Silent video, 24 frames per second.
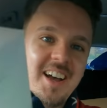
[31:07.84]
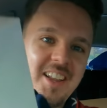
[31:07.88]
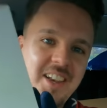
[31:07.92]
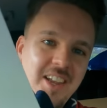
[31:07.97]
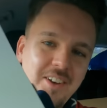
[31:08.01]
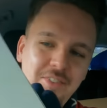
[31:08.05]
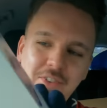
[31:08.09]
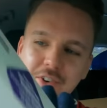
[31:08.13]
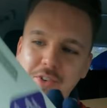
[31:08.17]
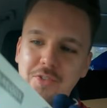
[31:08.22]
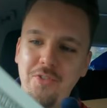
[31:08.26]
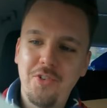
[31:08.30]

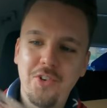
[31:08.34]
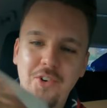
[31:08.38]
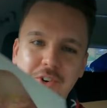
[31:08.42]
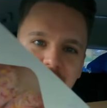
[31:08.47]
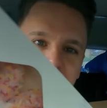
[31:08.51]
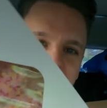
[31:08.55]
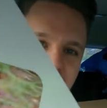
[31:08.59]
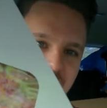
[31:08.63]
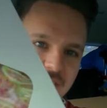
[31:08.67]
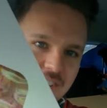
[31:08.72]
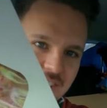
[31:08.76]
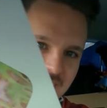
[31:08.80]
Another four
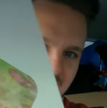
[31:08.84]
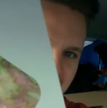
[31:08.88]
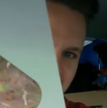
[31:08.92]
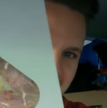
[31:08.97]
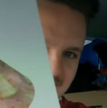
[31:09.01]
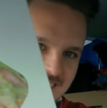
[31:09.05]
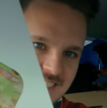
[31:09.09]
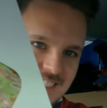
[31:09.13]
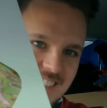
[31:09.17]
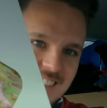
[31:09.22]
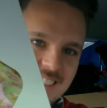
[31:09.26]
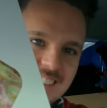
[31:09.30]

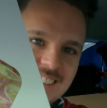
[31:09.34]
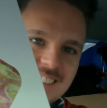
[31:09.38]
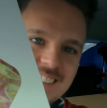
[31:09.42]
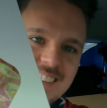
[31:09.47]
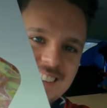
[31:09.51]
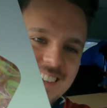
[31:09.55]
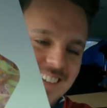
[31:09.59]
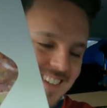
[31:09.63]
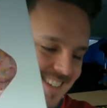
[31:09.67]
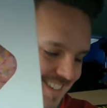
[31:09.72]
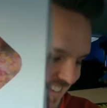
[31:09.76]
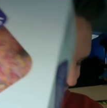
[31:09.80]
donuts.
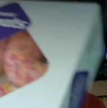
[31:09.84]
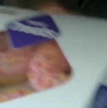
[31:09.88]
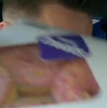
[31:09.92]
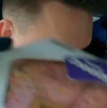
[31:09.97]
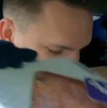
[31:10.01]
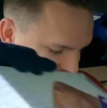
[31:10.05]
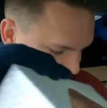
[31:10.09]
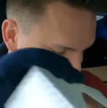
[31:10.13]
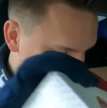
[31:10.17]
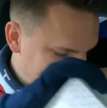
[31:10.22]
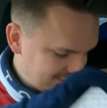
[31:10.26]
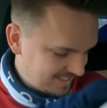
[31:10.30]

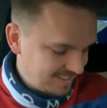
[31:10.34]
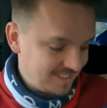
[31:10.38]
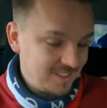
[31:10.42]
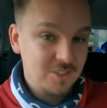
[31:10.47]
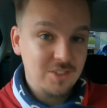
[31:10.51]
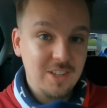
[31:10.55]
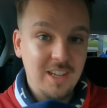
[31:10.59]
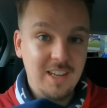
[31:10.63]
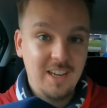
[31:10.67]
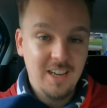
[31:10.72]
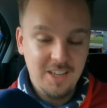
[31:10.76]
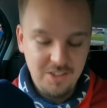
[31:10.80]

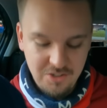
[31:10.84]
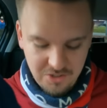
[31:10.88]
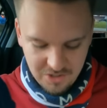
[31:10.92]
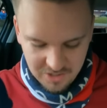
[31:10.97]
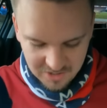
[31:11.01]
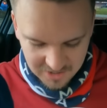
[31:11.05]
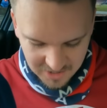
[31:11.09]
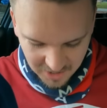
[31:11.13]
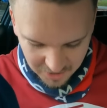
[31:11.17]
Looks like lunch is